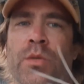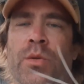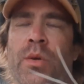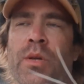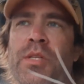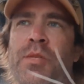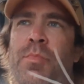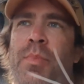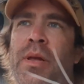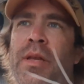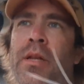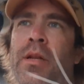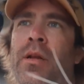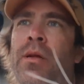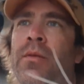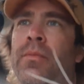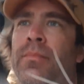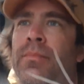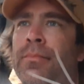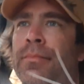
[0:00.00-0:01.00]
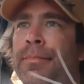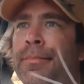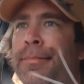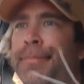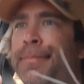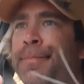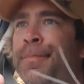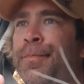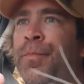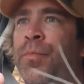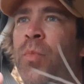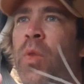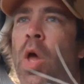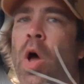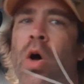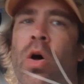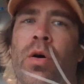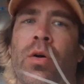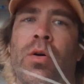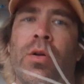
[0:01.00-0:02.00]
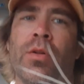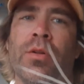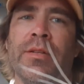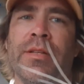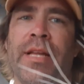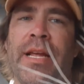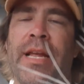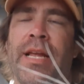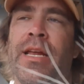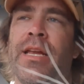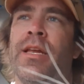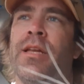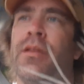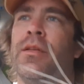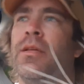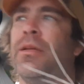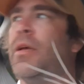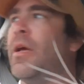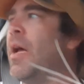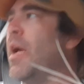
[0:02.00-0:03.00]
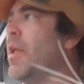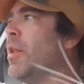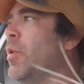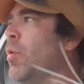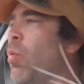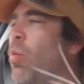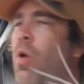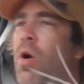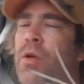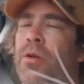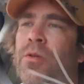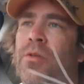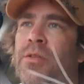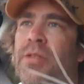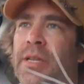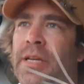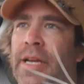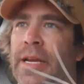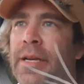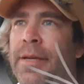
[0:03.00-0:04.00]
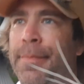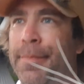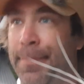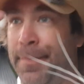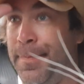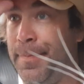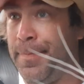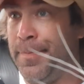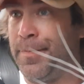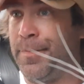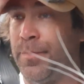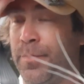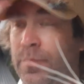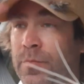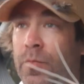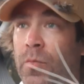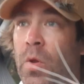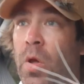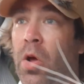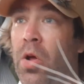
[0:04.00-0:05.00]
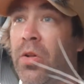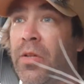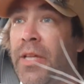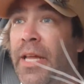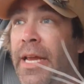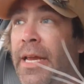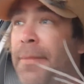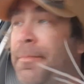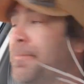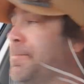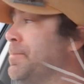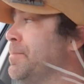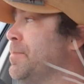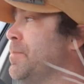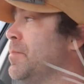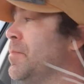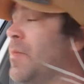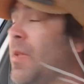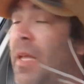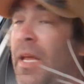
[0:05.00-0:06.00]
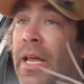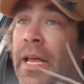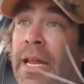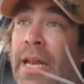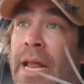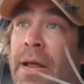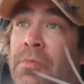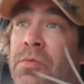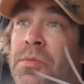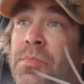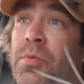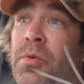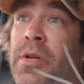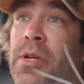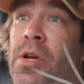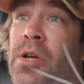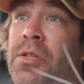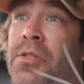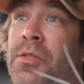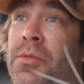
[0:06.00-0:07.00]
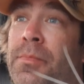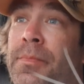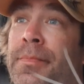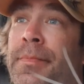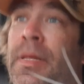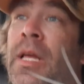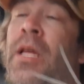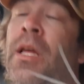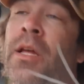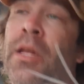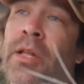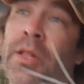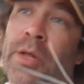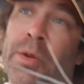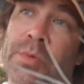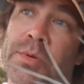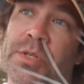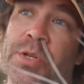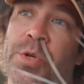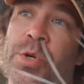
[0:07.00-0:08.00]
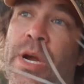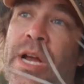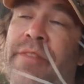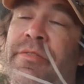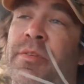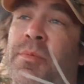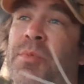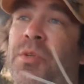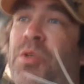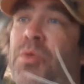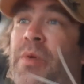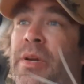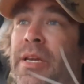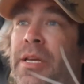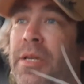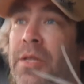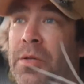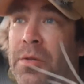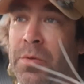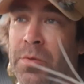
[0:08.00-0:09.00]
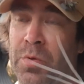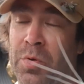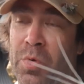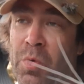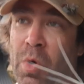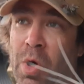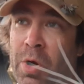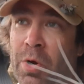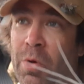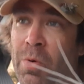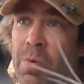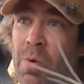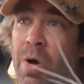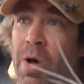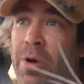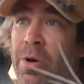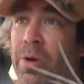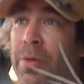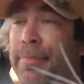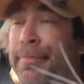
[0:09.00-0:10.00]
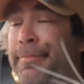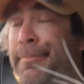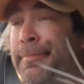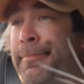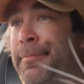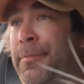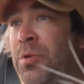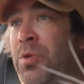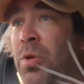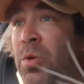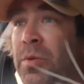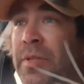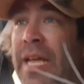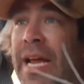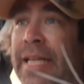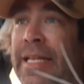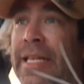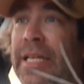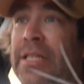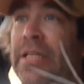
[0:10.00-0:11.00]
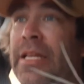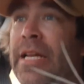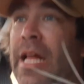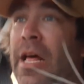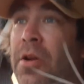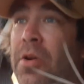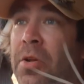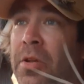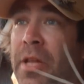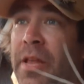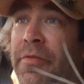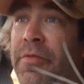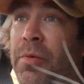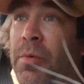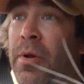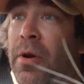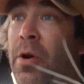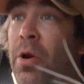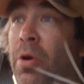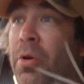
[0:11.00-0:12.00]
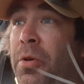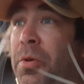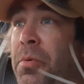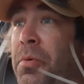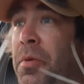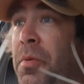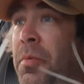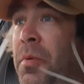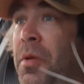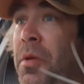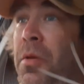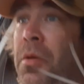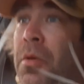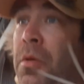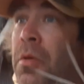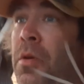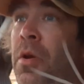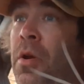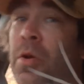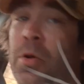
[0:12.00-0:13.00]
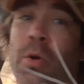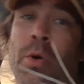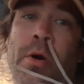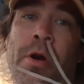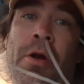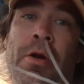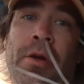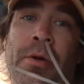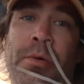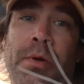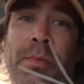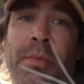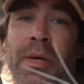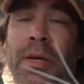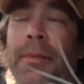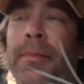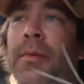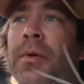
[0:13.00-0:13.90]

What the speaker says: I spent all day on the water today. All day. And that was pretty awesome. There was a drive in between water to water. So technically not all day if you want to argue with me. Don't argue with me.